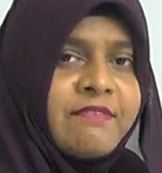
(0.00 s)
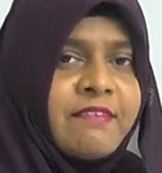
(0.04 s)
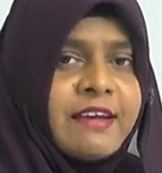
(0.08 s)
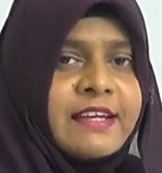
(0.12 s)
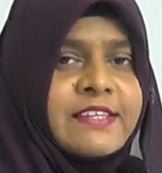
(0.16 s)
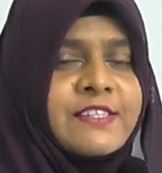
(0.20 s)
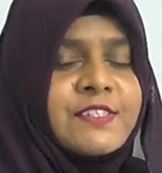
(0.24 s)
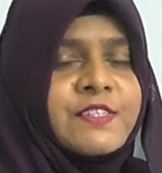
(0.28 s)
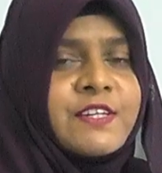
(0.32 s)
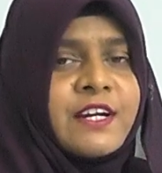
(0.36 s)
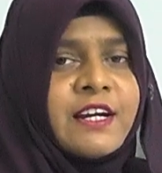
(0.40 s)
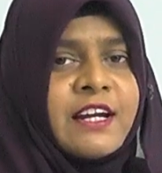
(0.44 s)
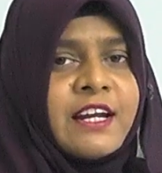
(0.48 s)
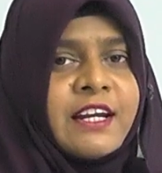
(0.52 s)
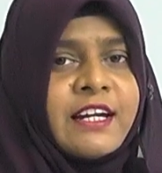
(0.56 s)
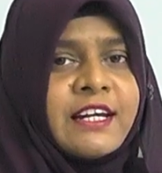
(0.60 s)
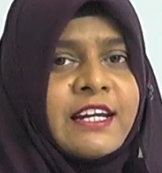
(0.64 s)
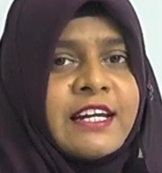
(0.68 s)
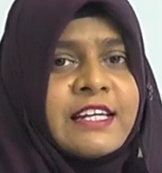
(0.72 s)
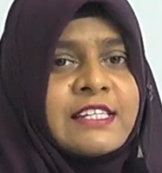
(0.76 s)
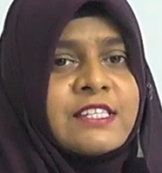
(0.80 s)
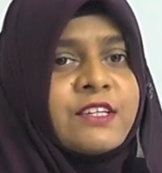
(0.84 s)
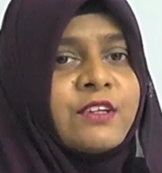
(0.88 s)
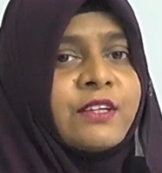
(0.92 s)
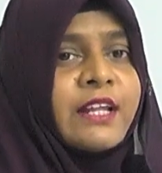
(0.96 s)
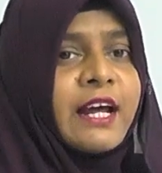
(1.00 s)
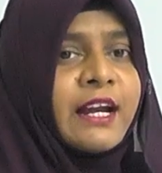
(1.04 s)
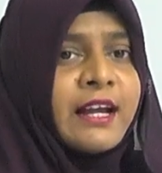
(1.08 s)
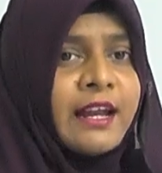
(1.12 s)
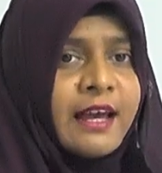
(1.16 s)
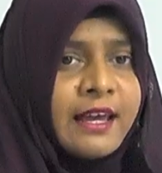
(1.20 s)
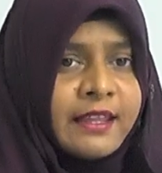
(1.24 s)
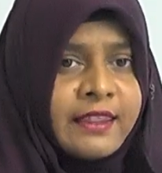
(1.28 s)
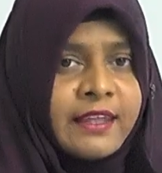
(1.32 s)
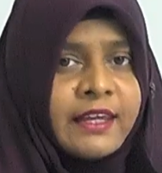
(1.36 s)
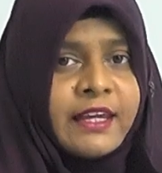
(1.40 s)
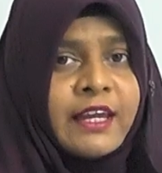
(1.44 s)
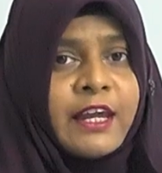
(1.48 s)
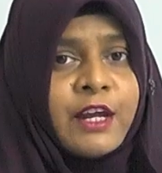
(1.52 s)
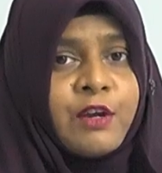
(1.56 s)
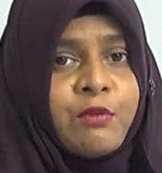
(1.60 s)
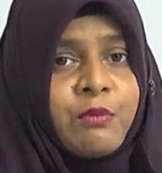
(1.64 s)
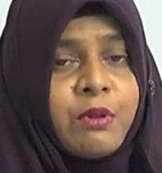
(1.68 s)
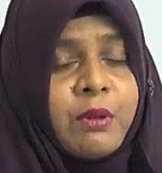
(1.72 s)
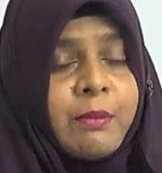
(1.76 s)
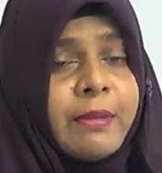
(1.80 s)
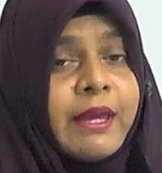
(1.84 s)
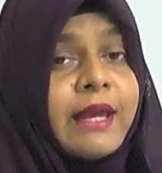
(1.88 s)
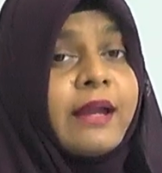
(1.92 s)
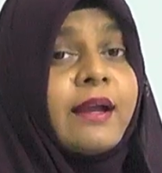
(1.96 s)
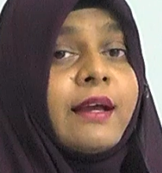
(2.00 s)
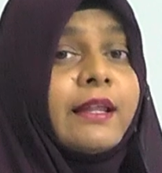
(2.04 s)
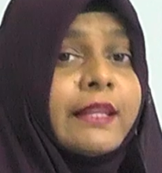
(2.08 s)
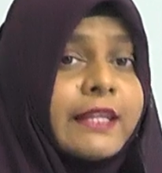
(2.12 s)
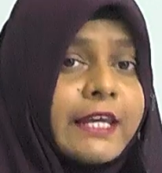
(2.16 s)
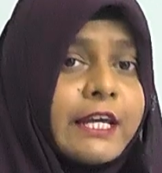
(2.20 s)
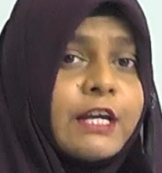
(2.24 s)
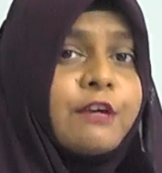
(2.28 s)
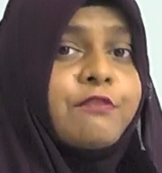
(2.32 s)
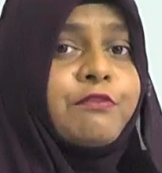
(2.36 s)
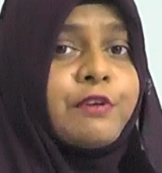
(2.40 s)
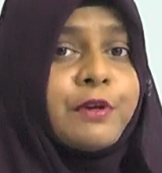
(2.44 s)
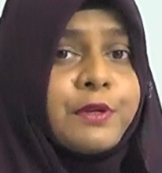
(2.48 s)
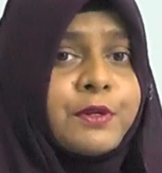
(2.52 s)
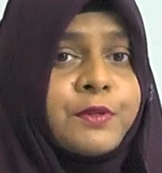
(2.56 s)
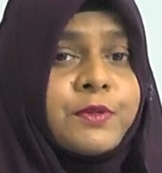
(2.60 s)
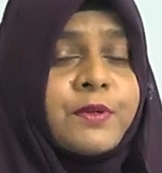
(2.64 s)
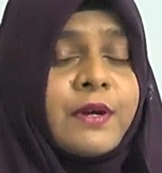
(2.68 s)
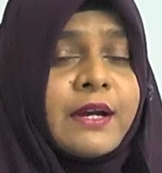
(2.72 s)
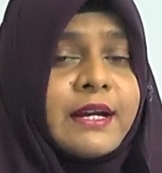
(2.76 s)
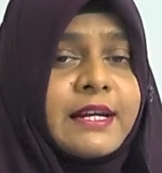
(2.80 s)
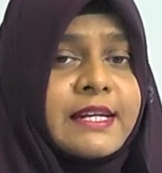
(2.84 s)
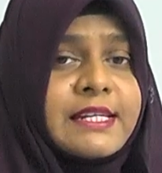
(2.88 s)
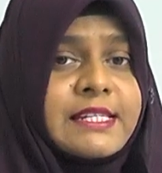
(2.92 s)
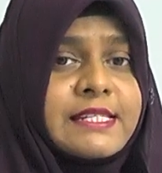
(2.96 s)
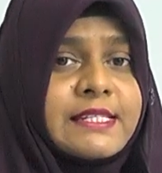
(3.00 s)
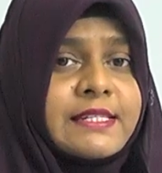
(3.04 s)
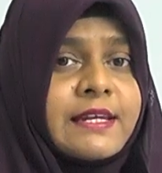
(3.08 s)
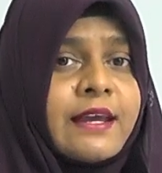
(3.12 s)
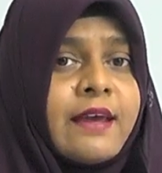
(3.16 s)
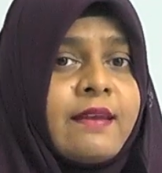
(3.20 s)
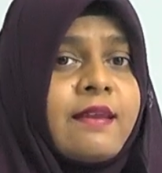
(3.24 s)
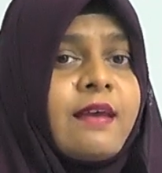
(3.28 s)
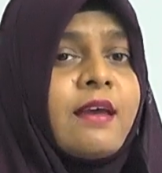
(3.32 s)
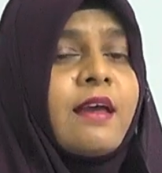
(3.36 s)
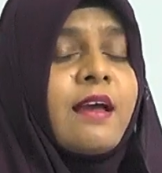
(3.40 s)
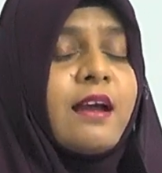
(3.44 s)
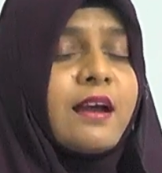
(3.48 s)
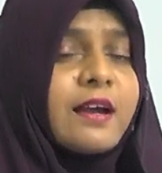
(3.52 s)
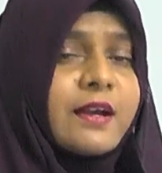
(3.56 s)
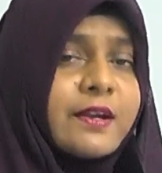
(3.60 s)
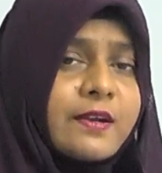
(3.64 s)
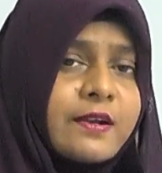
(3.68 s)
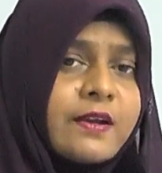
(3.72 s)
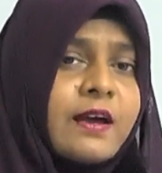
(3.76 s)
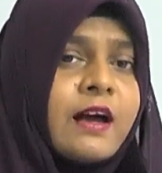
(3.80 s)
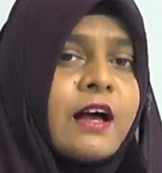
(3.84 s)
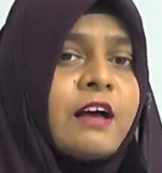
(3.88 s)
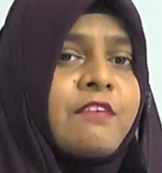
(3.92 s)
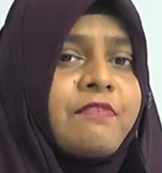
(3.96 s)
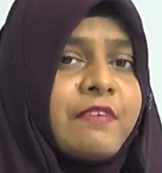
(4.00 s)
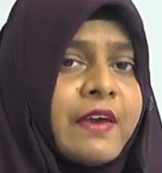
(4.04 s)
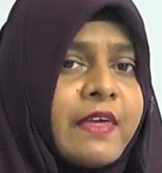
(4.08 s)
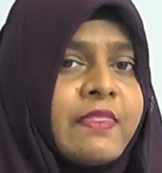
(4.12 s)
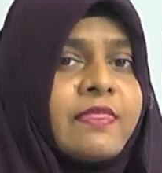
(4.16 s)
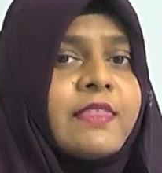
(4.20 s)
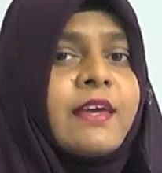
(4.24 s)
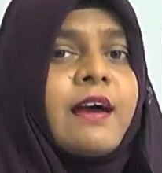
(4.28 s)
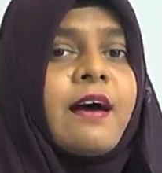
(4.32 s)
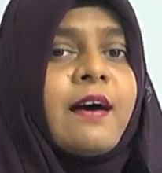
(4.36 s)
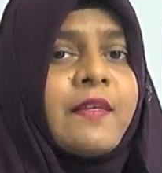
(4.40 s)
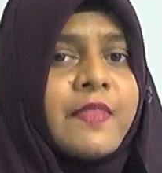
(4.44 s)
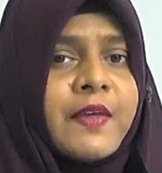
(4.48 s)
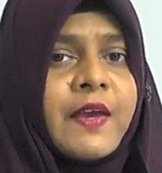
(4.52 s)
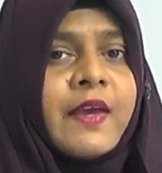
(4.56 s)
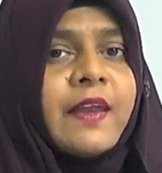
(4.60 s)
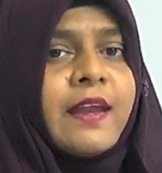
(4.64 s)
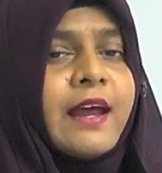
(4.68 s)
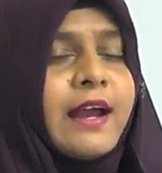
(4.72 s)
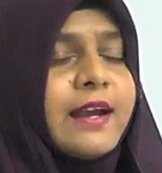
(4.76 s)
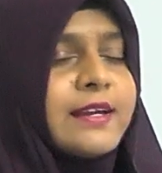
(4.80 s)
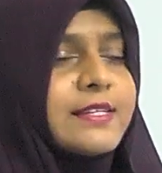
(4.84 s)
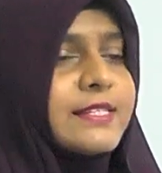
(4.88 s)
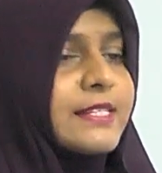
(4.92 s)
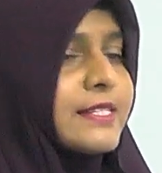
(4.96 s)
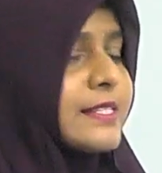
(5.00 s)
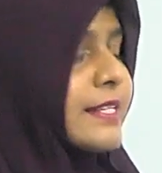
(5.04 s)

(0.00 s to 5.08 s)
externality, so that I think it will be clear for you to understand graph and the other analysis